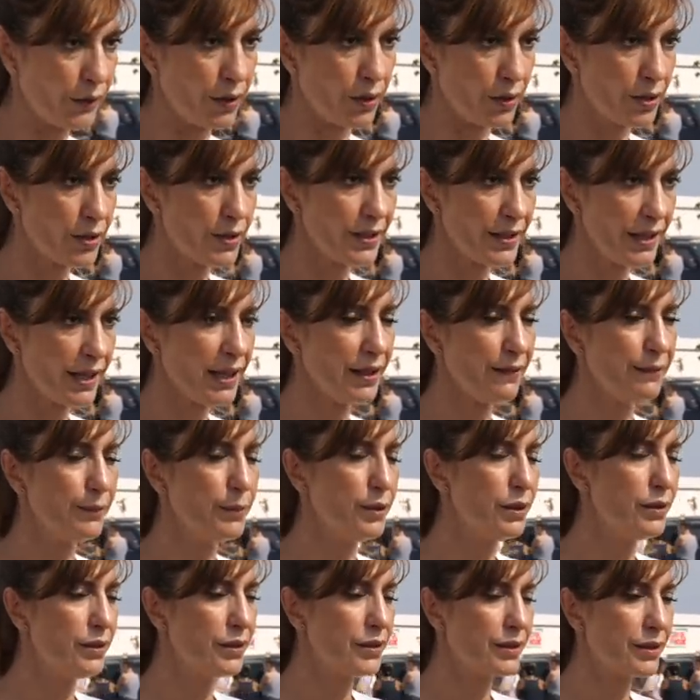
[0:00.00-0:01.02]
yeah. Course. Have you seen
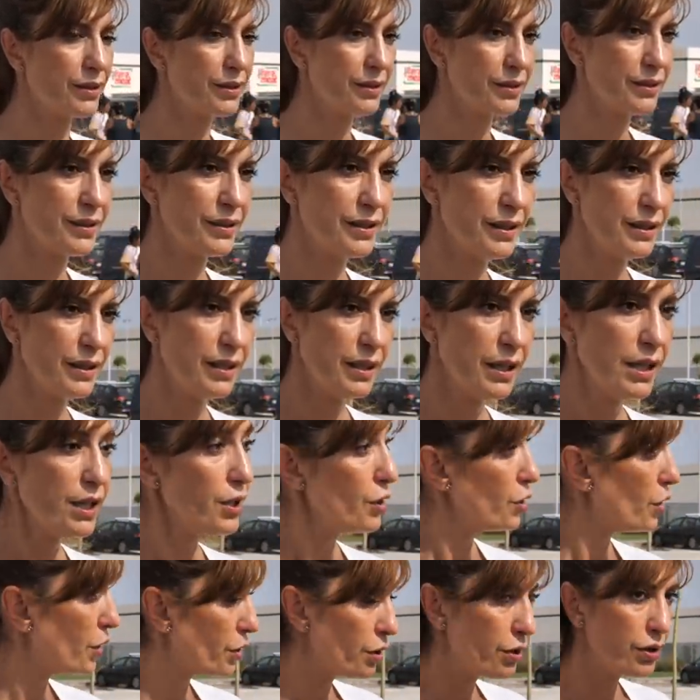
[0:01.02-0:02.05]
Slaughterhouse?
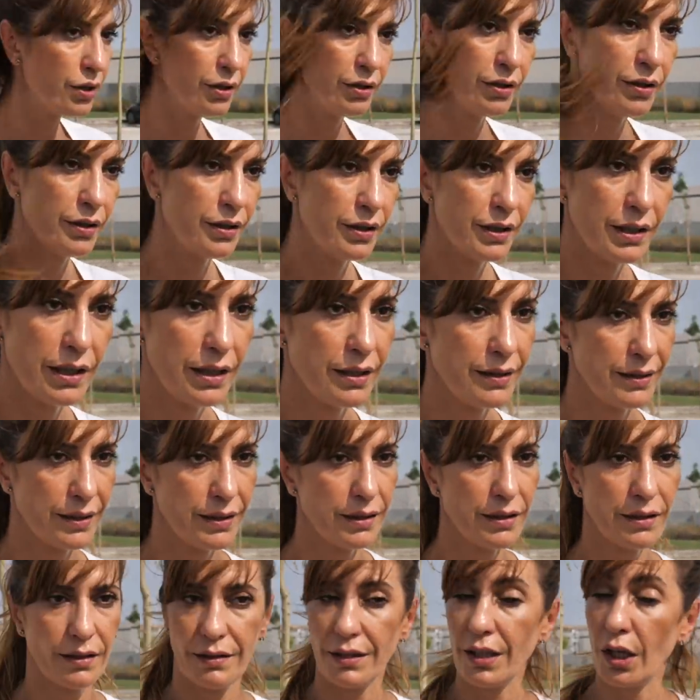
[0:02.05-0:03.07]
No, no, no. No, you haven't
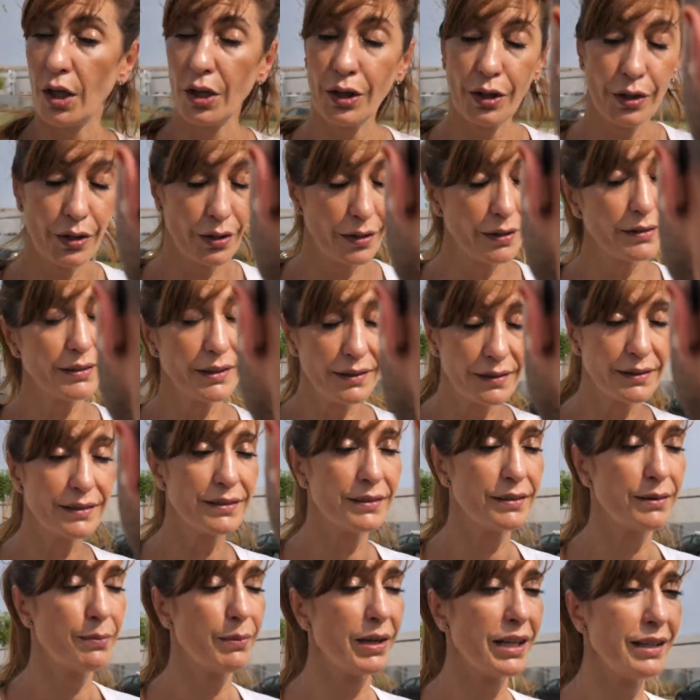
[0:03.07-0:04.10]
seen visual. No, no, no this
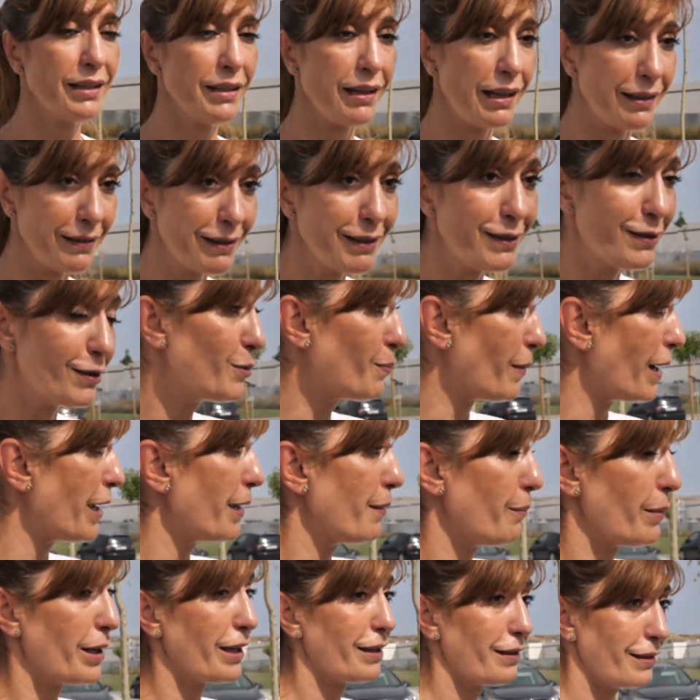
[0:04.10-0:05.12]
is my. This, this is the first is
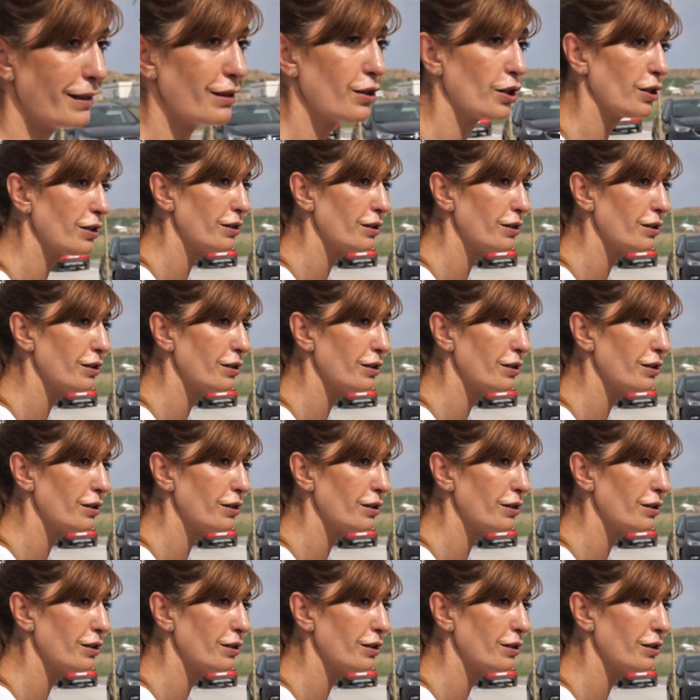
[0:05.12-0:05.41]
my, time. you